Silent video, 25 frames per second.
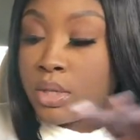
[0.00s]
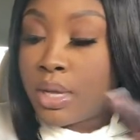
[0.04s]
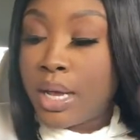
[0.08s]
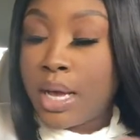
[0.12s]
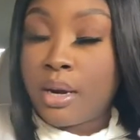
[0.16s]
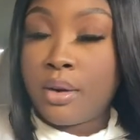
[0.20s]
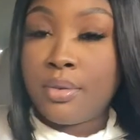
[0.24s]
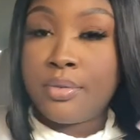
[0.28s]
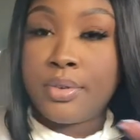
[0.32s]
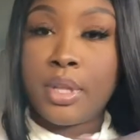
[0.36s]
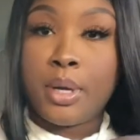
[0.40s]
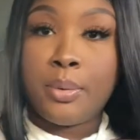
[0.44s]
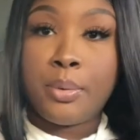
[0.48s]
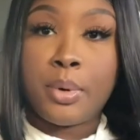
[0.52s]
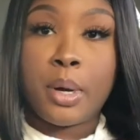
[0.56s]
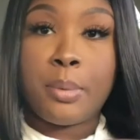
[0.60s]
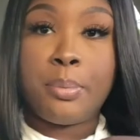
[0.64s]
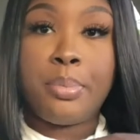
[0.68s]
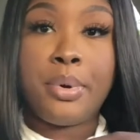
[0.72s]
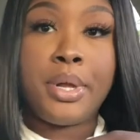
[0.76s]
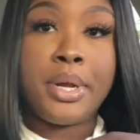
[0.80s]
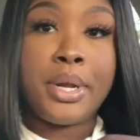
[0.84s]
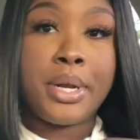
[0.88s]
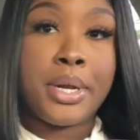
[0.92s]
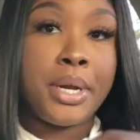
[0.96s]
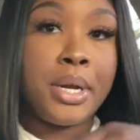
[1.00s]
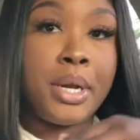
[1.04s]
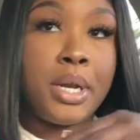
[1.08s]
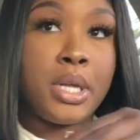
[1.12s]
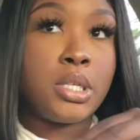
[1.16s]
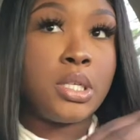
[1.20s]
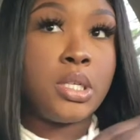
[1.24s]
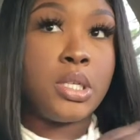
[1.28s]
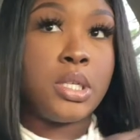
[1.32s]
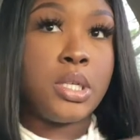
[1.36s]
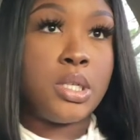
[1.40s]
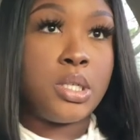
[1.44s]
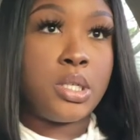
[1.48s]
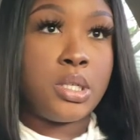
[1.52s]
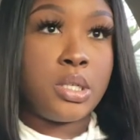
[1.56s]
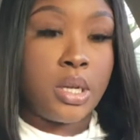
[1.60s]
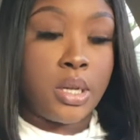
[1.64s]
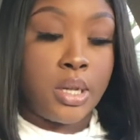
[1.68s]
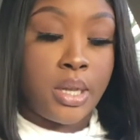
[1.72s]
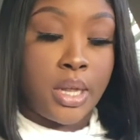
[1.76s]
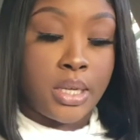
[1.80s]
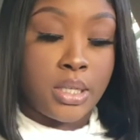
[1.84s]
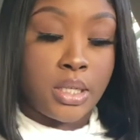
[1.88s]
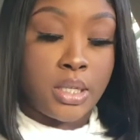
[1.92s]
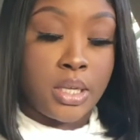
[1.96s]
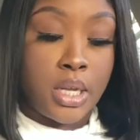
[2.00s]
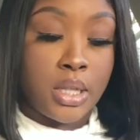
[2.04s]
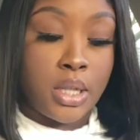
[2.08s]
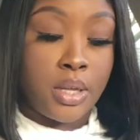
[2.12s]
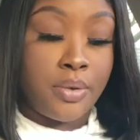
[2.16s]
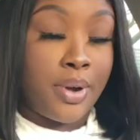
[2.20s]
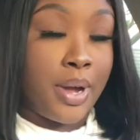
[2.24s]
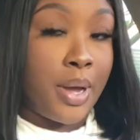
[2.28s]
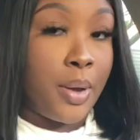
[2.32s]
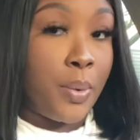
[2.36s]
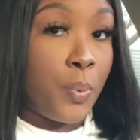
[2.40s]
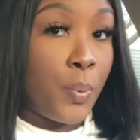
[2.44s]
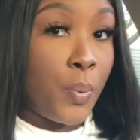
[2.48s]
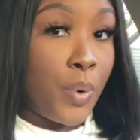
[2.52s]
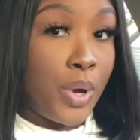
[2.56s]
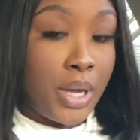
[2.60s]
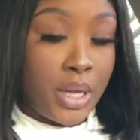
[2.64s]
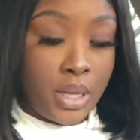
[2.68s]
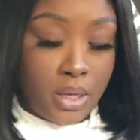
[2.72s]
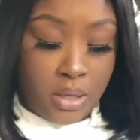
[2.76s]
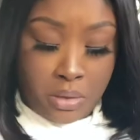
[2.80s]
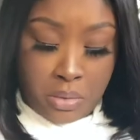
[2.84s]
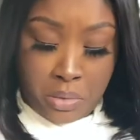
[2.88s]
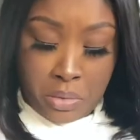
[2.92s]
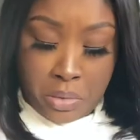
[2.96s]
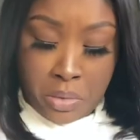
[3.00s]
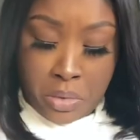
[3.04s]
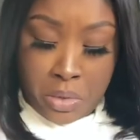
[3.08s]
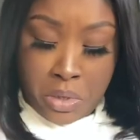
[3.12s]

so I don't really want to put in a destination and that's not the right one.